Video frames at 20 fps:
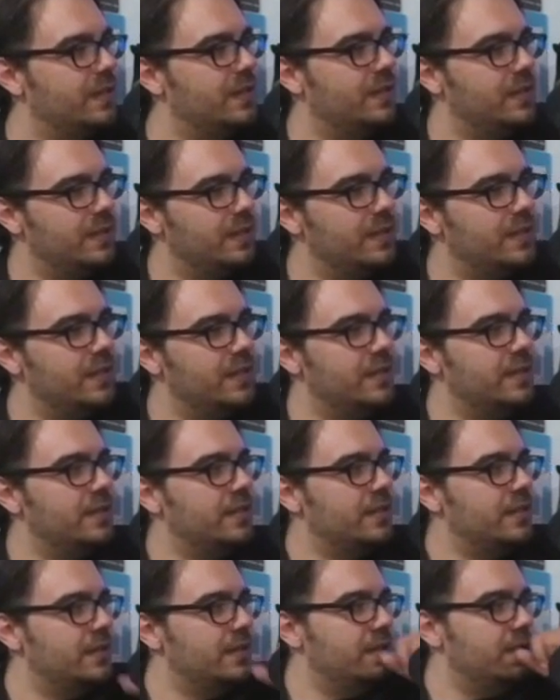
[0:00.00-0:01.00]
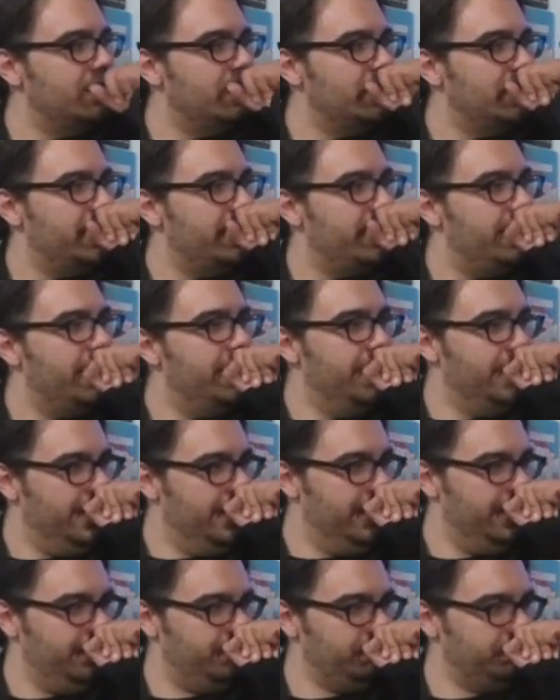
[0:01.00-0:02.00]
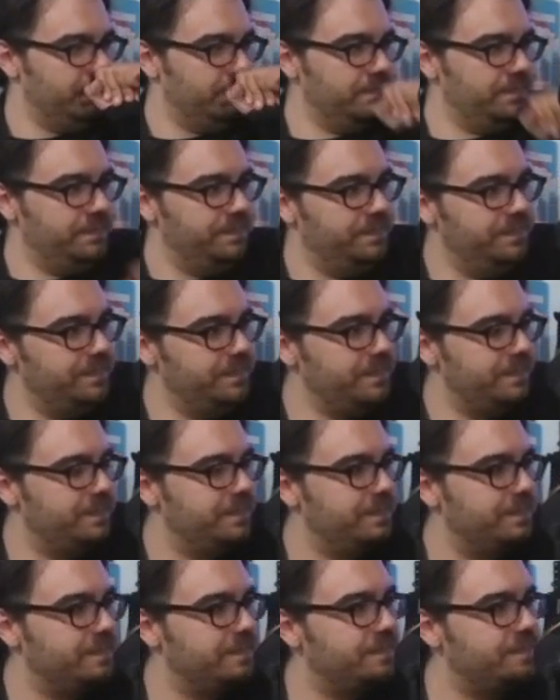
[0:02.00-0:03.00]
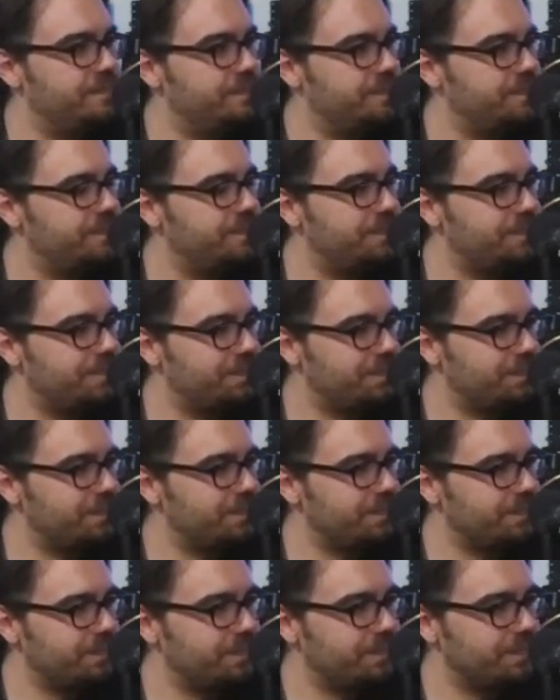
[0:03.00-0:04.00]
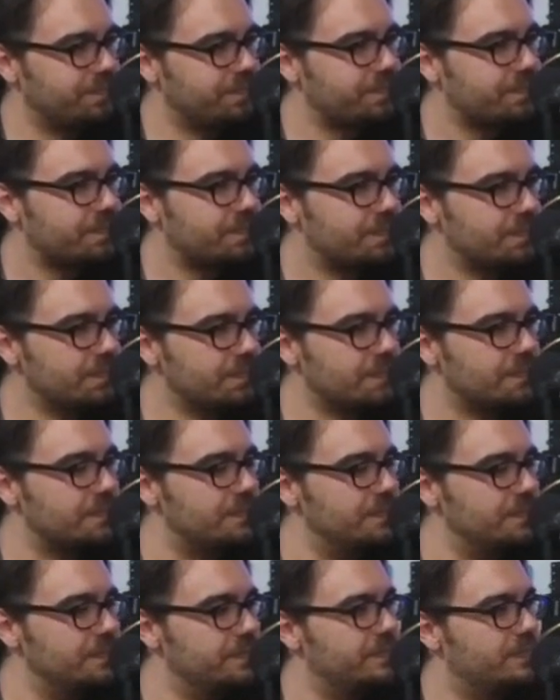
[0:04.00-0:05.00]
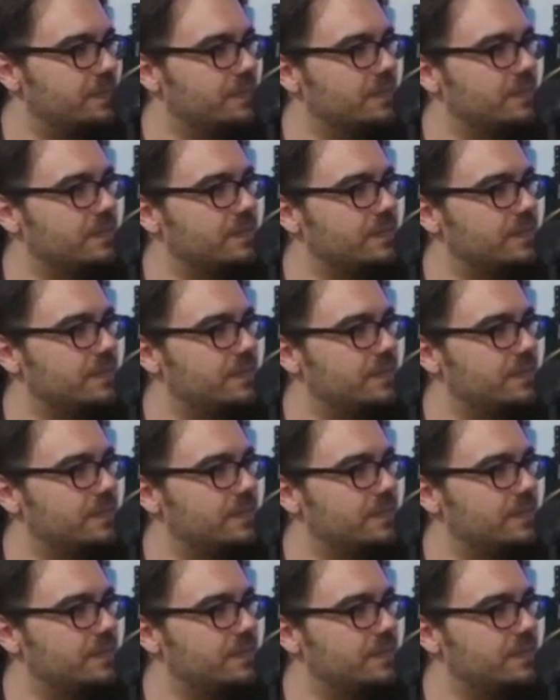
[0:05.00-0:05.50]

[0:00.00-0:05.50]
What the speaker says: No words are spoken by the person on screen.